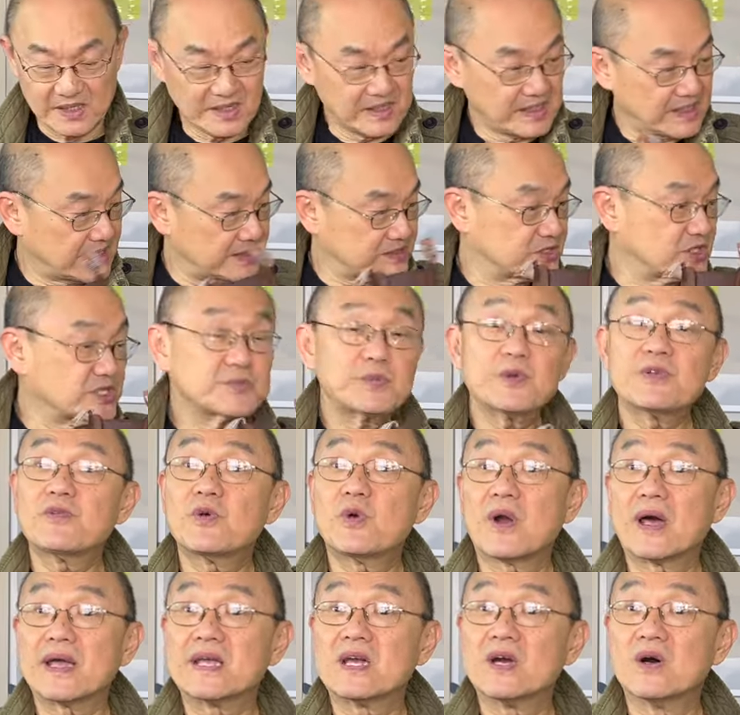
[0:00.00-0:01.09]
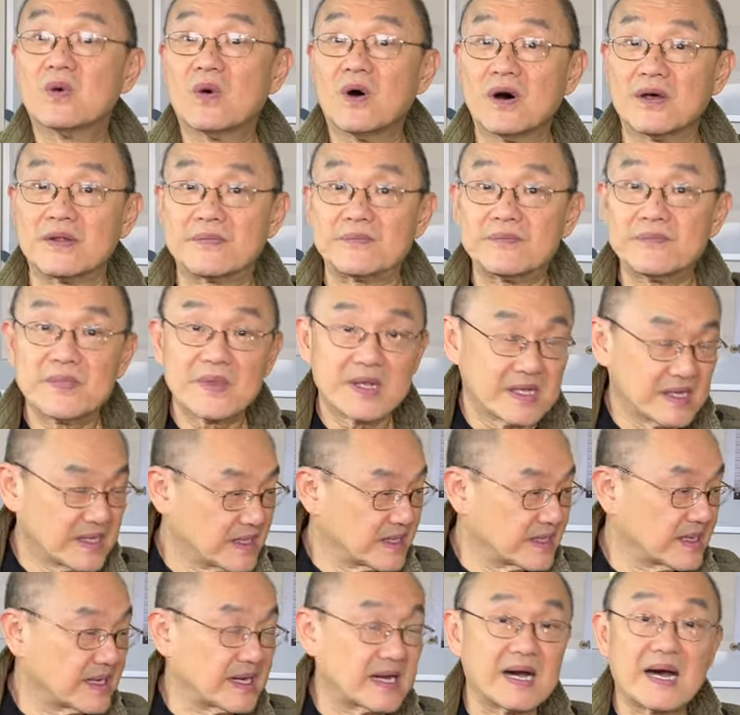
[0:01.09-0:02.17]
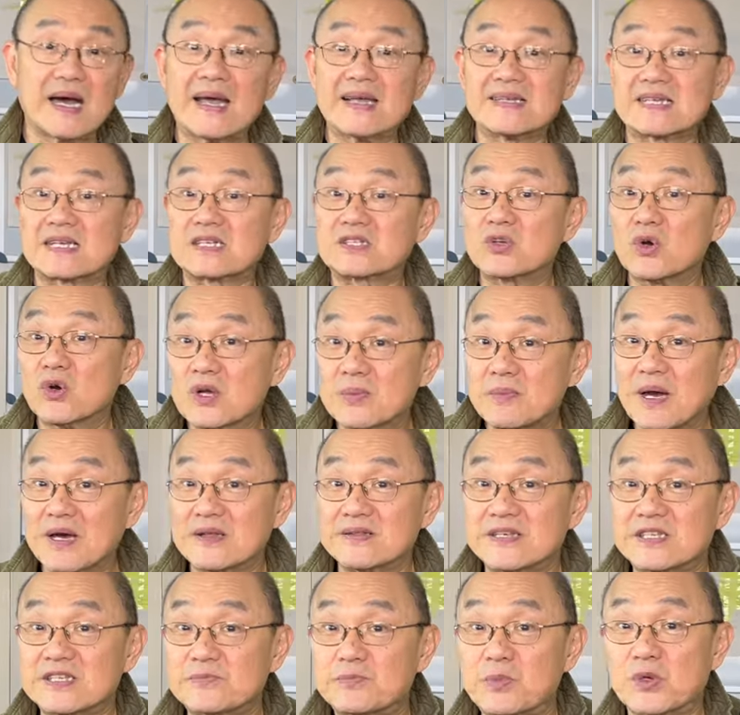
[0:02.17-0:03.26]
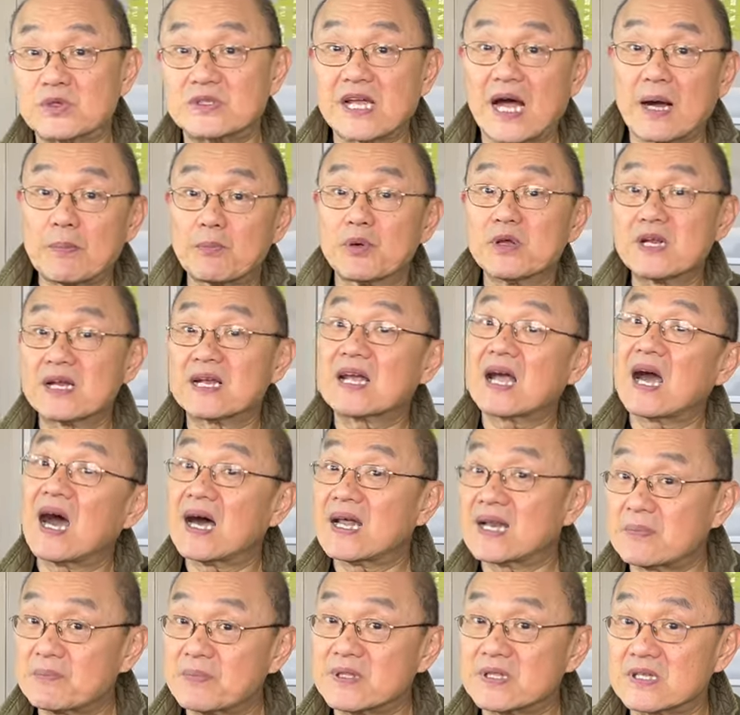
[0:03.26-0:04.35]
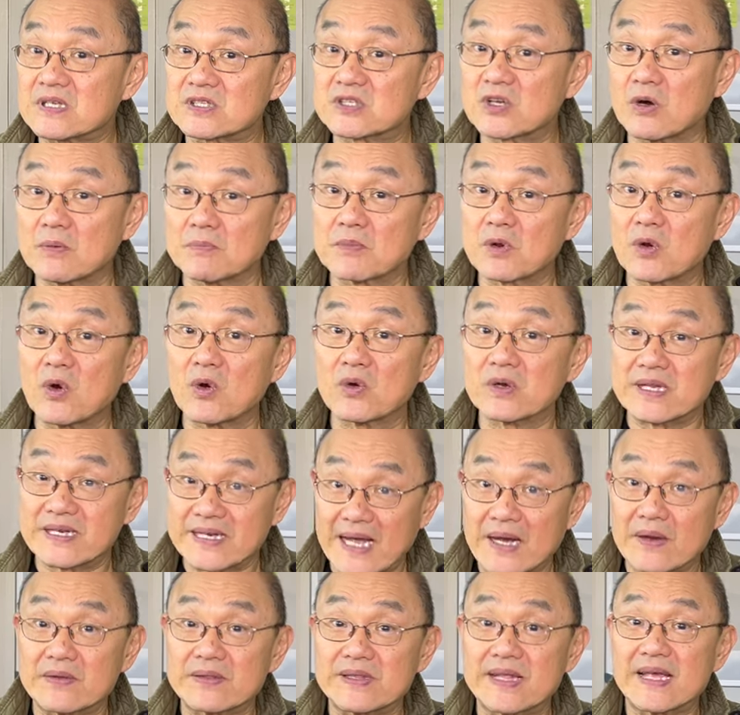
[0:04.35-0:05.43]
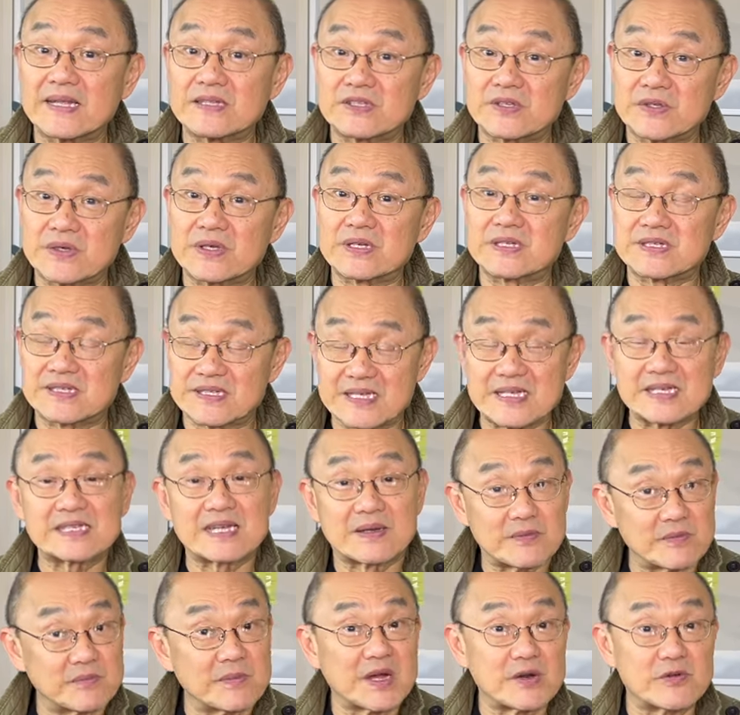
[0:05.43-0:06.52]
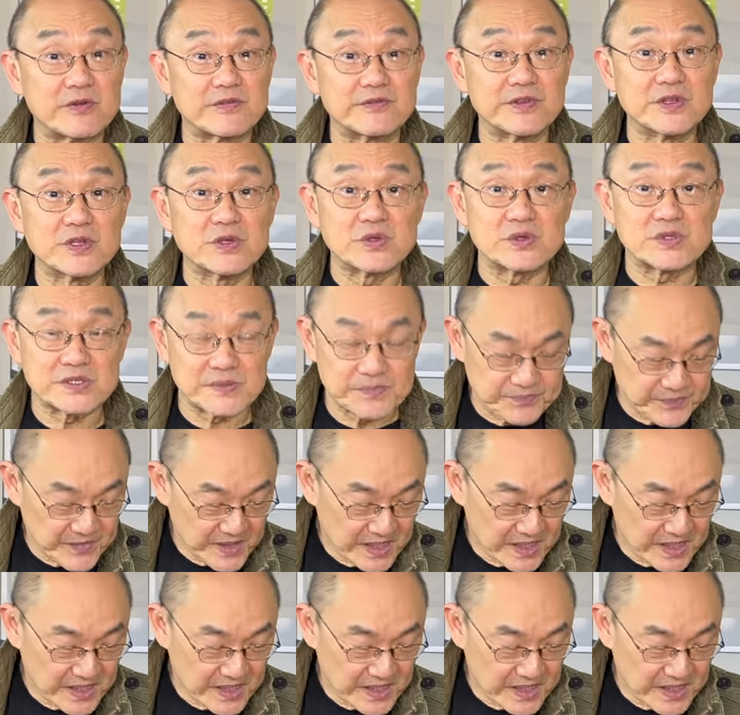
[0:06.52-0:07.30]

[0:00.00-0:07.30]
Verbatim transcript: Uh, just before I go on, uh, as I talk about these boots, I'll put a card up in the top corner now and then so you can see some of my reviews.